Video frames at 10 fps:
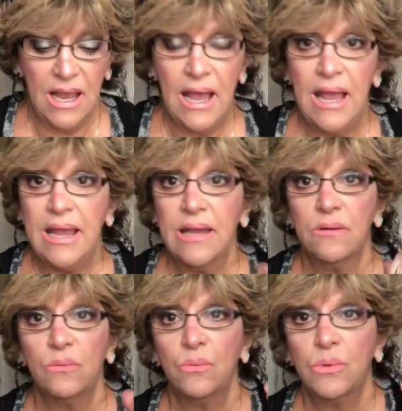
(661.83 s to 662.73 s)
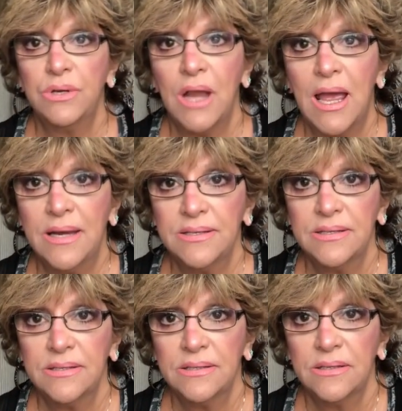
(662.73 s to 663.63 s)
I would not
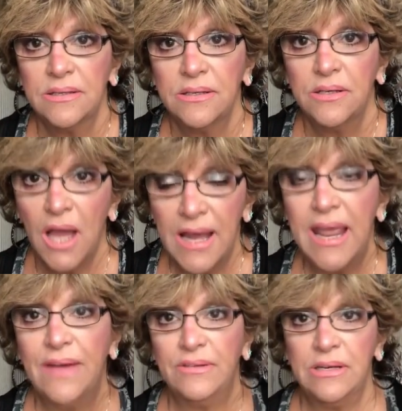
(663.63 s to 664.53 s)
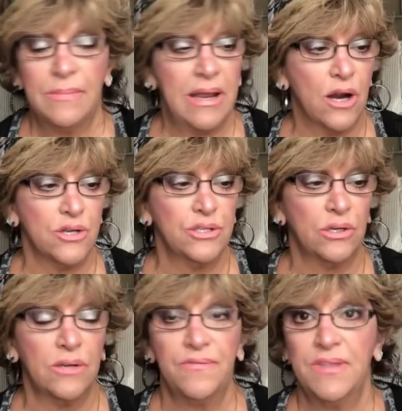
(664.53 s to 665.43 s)
have it in my
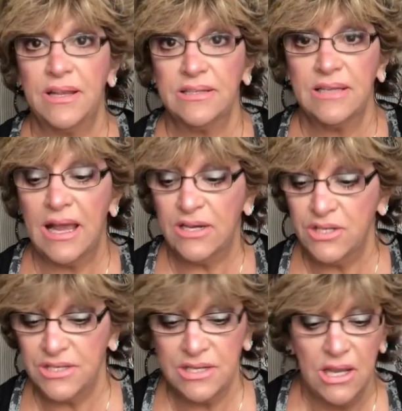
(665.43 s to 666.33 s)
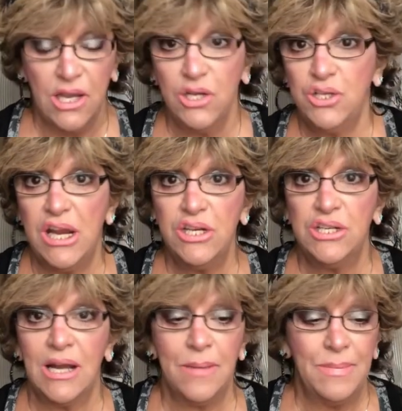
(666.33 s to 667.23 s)
arsenal of things. I just change
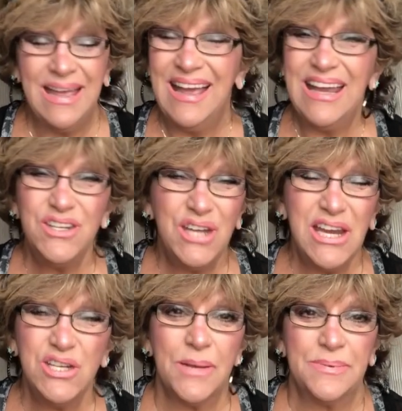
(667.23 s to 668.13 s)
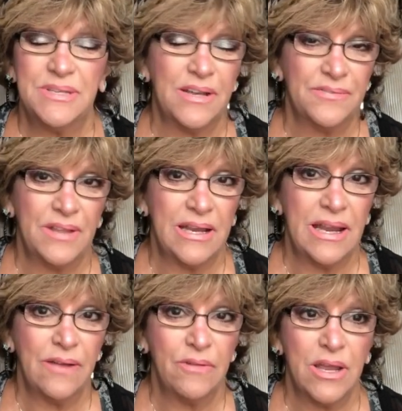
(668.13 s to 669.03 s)
it up. I change up stuff like
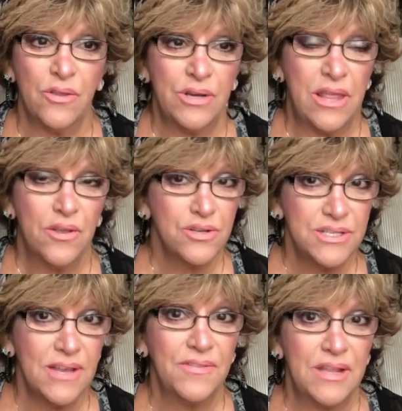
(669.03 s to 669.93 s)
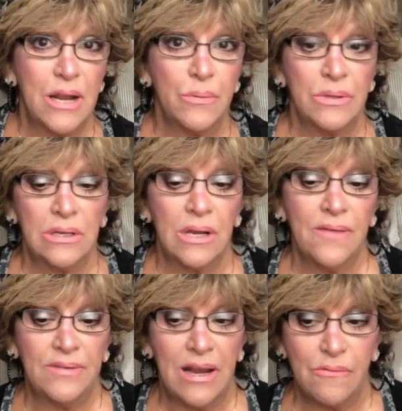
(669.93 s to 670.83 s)
every other day. There's stuff that I really
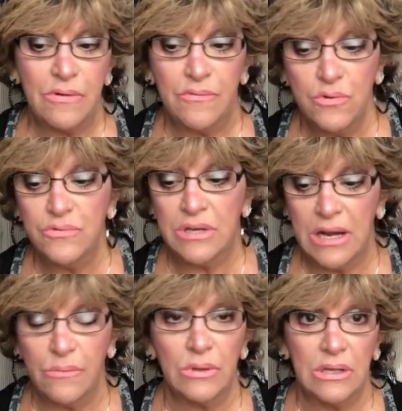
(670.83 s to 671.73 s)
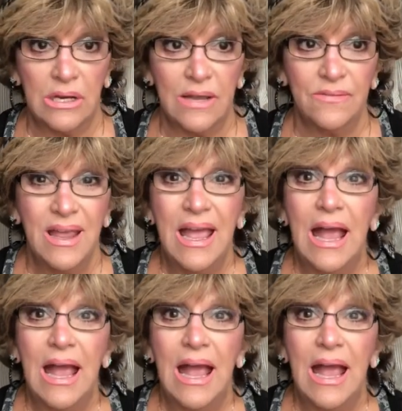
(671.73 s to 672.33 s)
love and I reviewed and I really loved.